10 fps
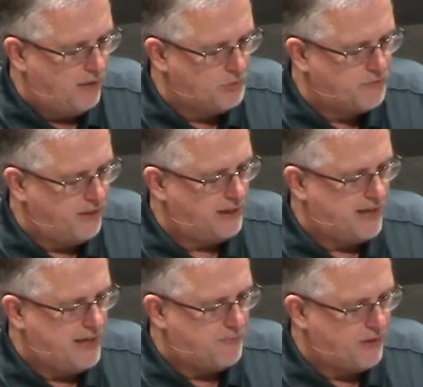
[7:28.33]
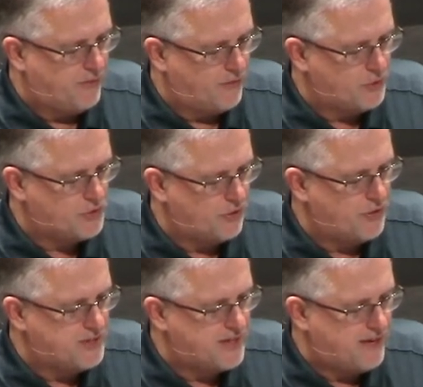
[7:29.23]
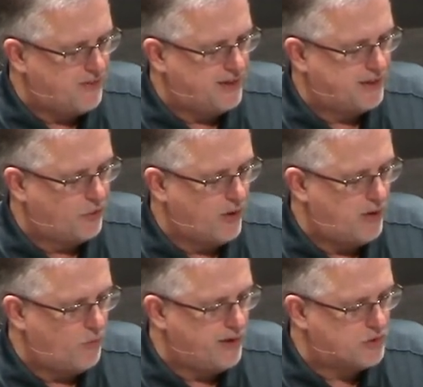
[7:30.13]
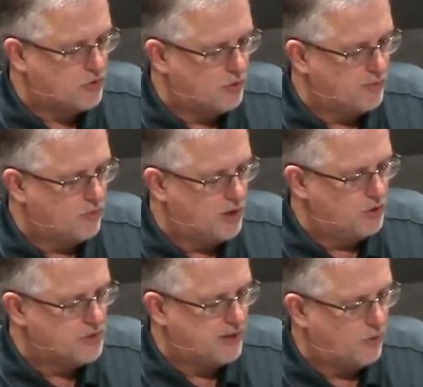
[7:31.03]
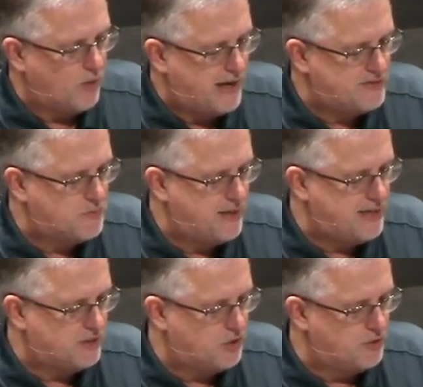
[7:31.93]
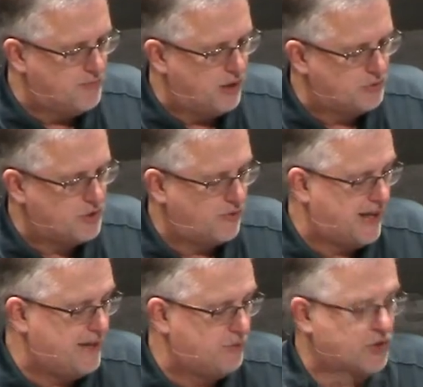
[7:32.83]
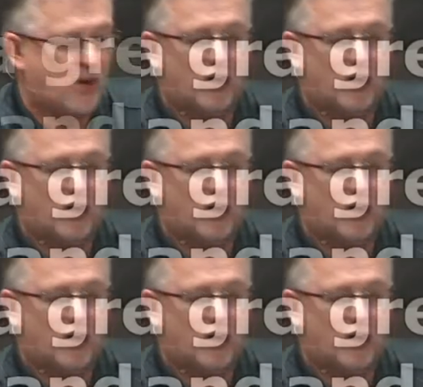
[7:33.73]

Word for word: uh, was filling up there in verse 37, and a great windstorm arose, and the waves beat into the boat so that it